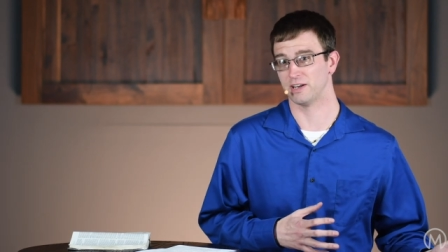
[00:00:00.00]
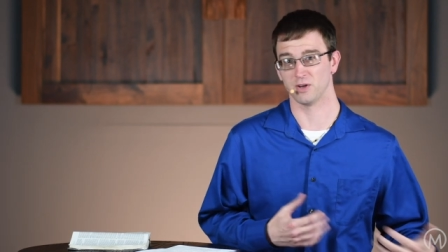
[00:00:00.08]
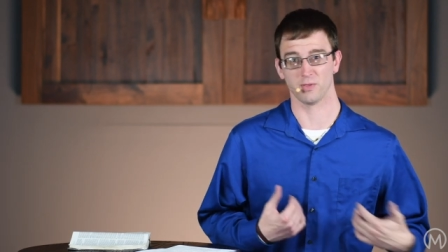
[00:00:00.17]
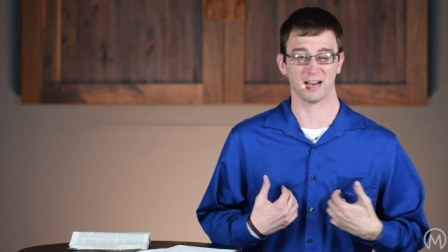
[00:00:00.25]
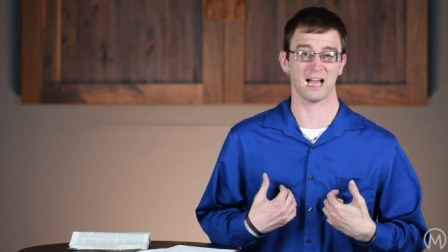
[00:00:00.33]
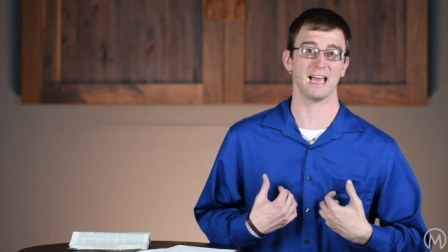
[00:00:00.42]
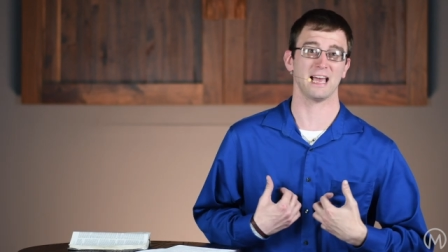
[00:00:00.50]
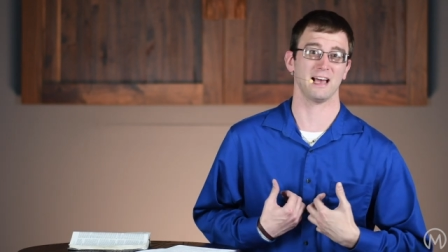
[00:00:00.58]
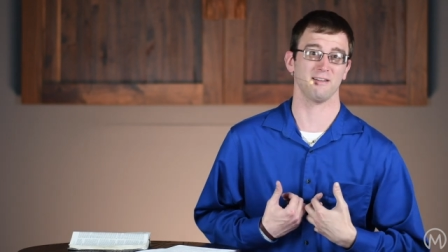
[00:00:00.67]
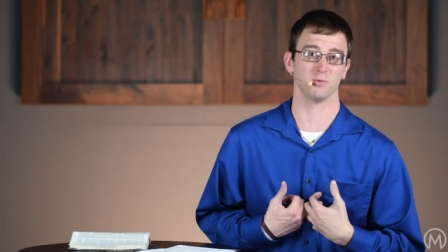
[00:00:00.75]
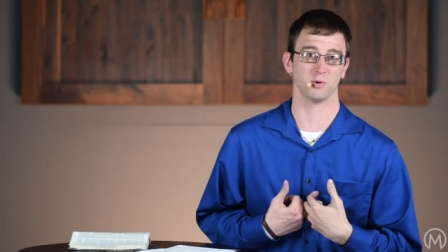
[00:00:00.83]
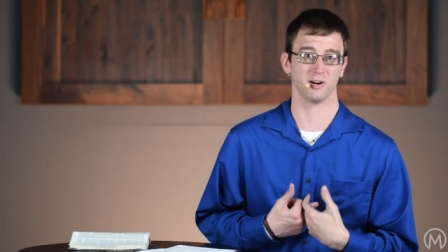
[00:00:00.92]
I know that I
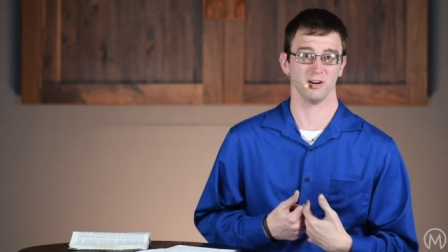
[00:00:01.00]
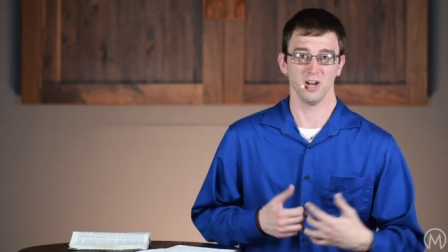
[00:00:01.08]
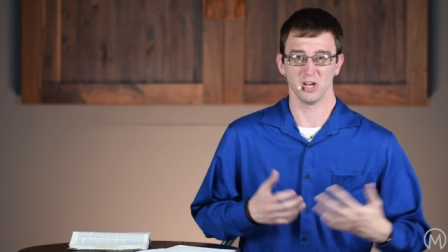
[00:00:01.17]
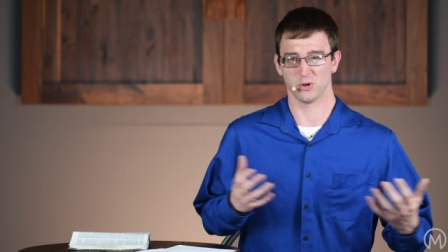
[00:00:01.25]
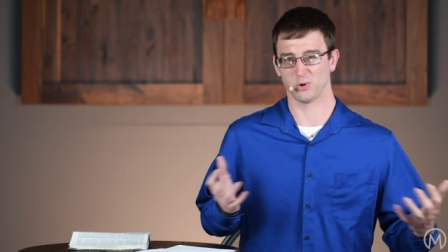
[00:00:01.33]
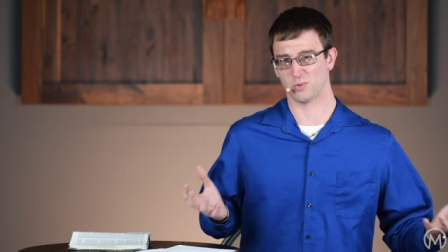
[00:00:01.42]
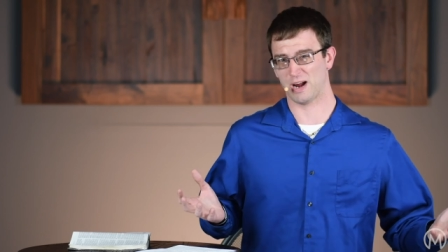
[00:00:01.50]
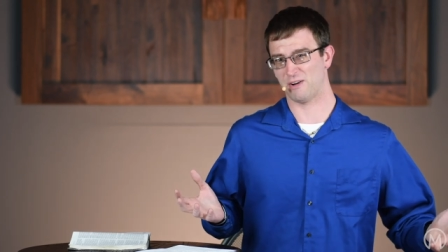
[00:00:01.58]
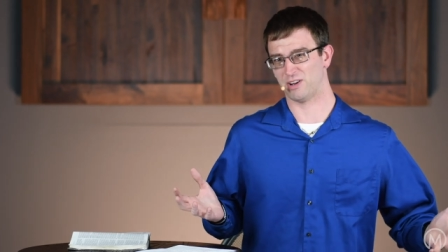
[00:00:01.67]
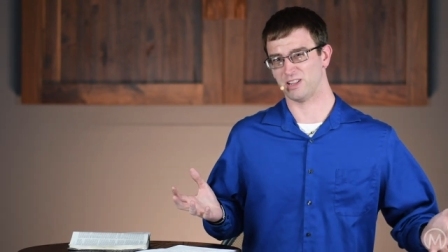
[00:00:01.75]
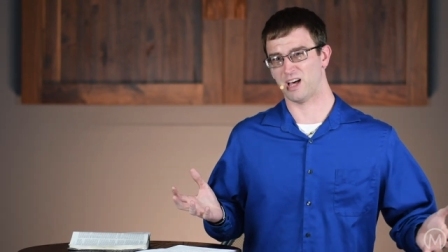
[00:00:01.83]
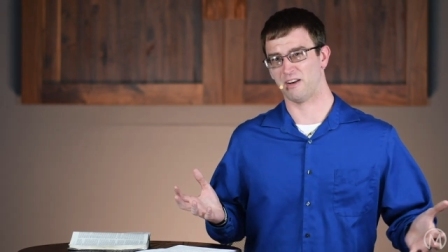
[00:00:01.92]
have, where you're
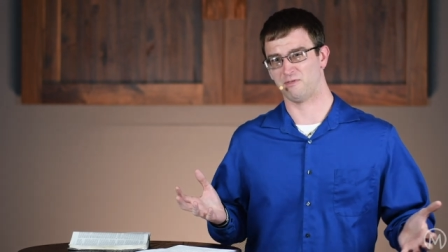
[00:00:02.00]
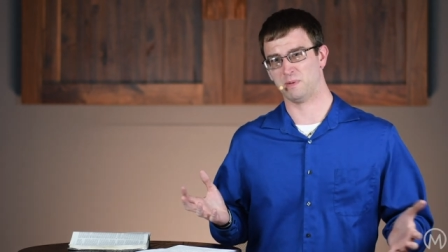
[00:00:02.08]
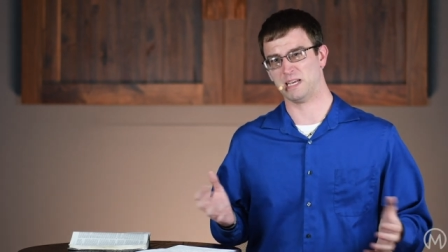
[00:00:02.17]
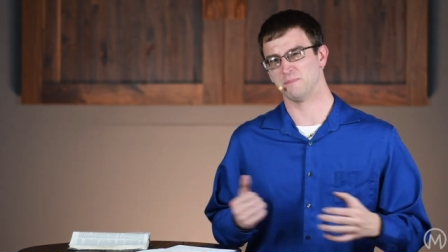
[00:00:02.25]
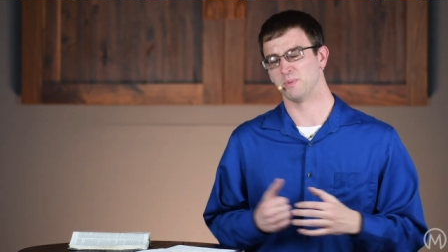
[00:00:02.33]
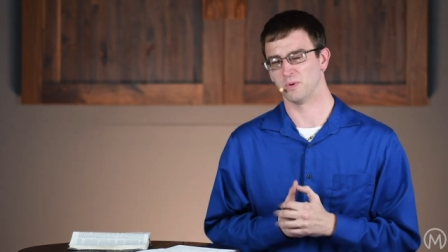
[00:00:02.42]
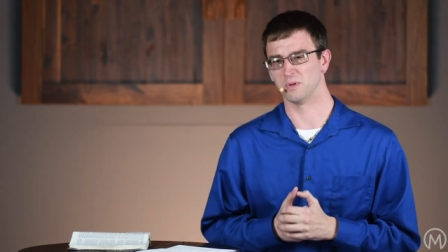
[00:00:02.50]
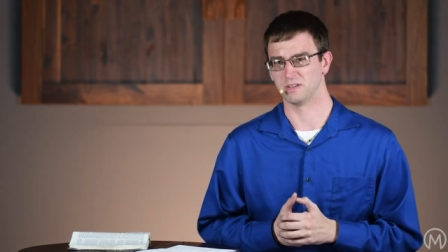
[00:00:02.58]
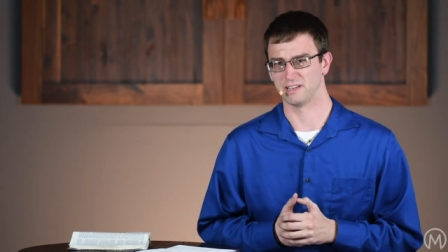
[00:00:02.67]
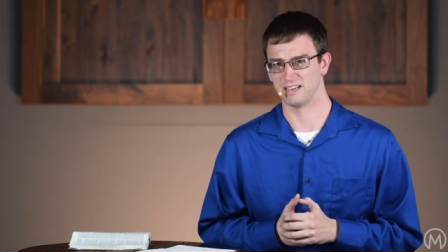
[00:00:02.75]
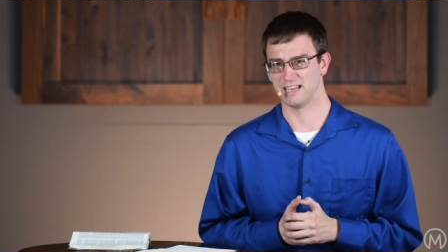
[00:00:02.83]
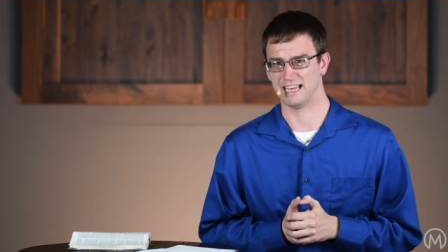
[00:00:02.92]
around a lot of
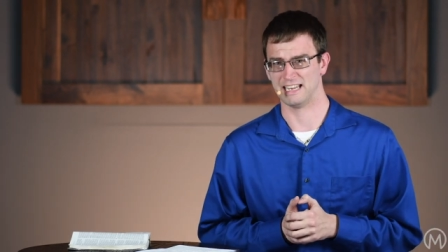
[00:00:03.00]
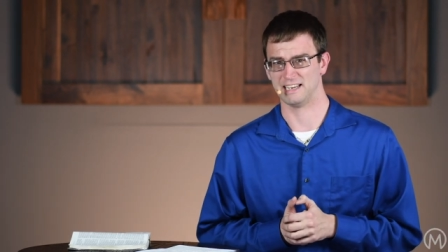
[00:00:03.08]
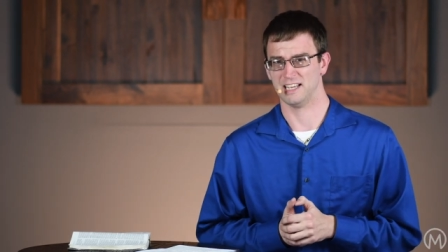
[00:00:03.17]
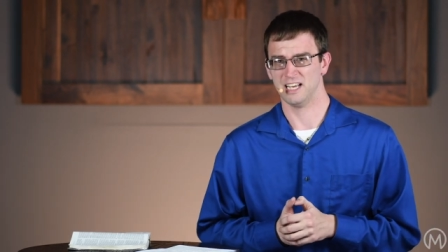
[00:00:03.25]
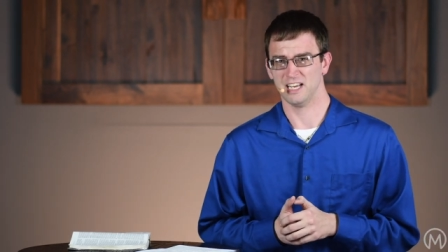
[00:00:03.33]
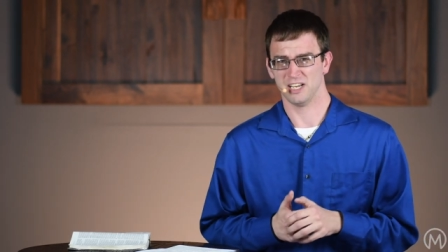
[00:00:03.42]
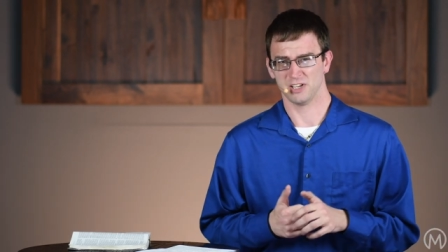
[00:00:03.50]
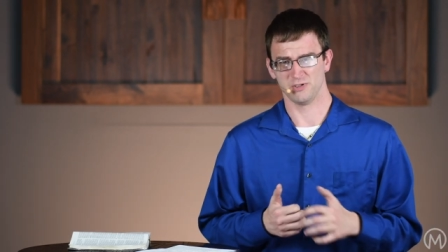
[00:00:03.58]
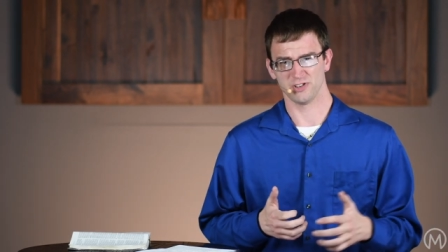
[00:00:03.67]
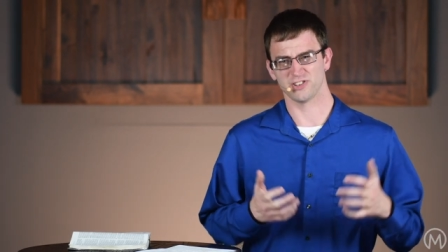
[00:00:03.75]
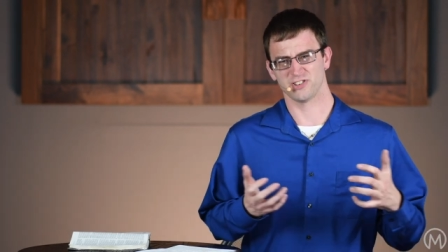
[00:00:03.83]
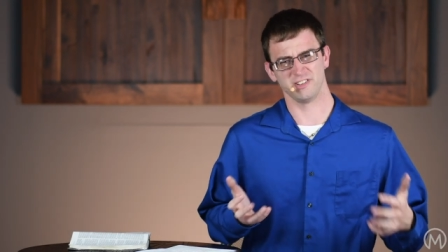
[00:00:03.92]
people and, and
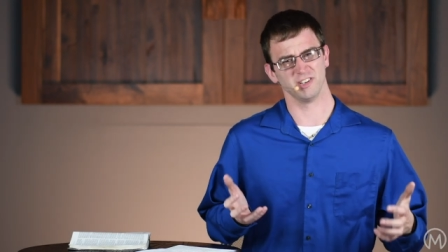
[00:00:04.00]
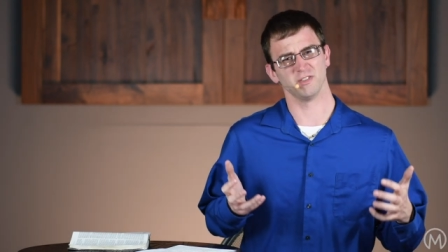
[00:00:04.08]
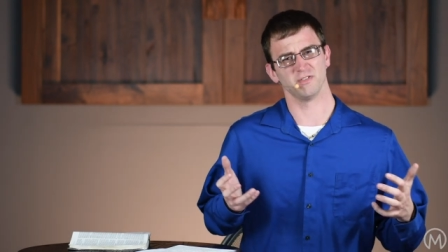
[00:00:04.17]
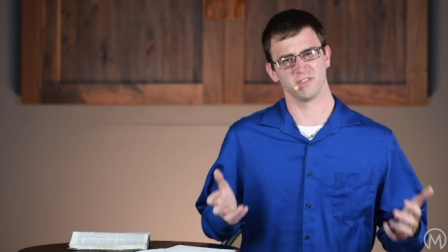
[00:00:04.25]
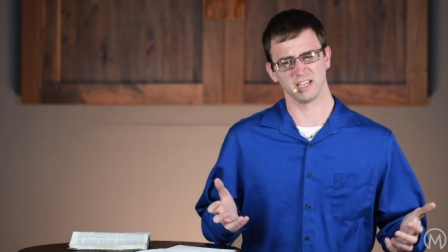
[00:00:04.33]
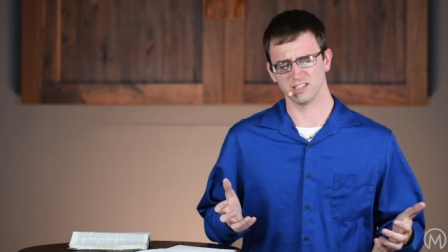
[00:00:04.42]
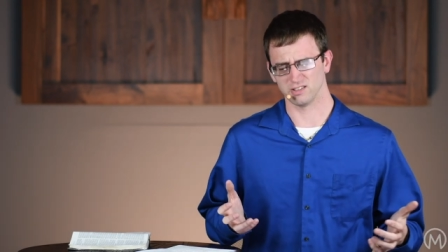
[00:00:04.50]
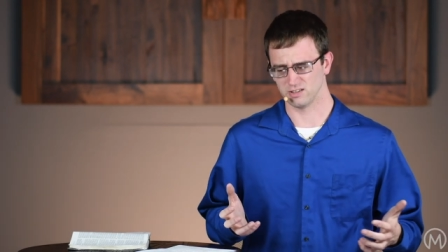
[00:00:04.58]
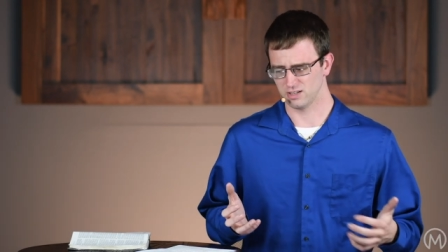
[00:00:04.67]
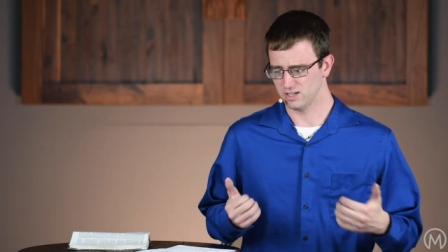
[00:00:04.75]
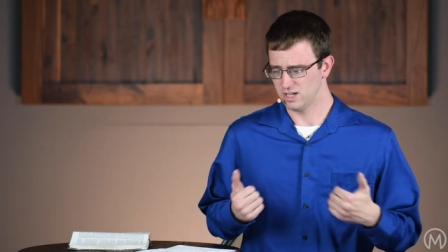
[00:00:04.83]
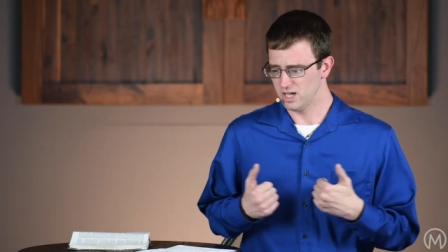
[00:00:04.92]
you just still
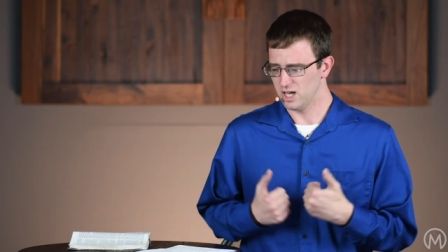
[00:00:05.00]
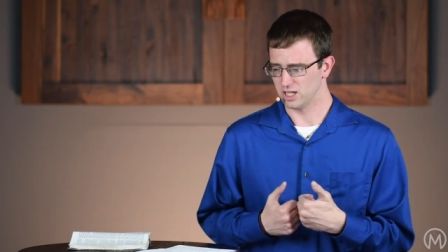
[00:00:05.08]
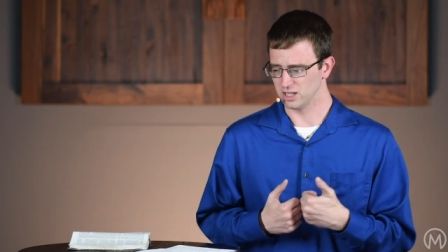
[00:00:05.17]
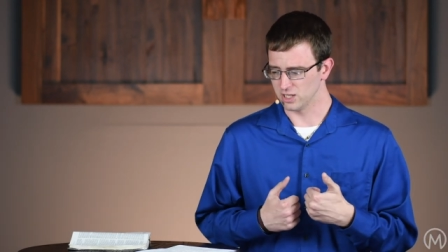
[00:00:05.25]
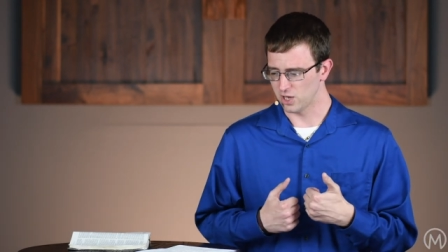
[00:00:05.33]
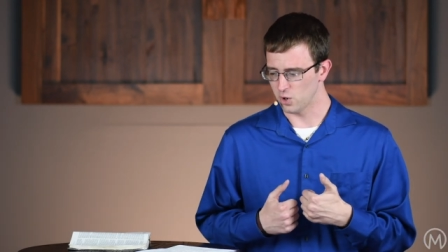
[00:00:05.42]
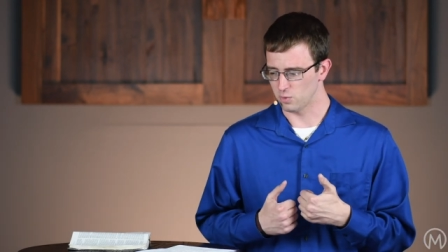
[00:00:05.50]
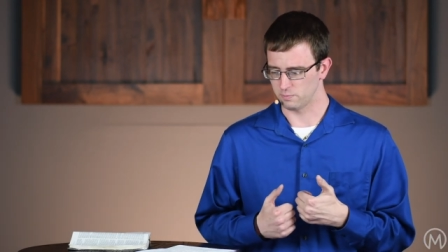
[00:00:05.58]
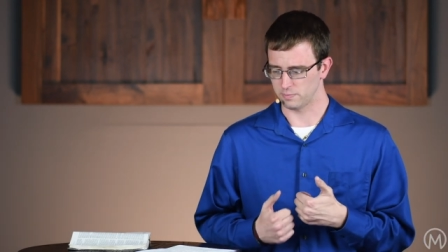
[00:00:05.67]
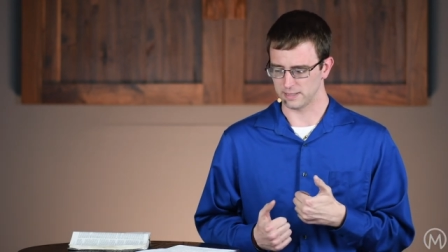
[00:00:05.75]
feel alone.